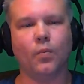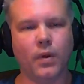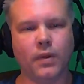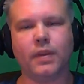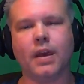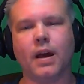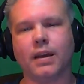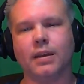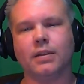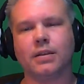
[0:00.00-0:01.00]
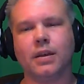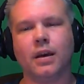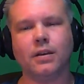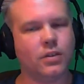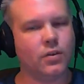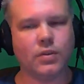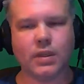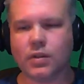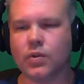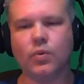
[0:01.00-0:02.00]
with the Oculus Touch
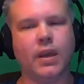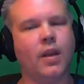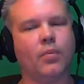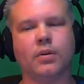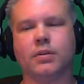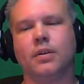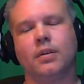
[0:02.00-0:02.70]
using 2 cameras.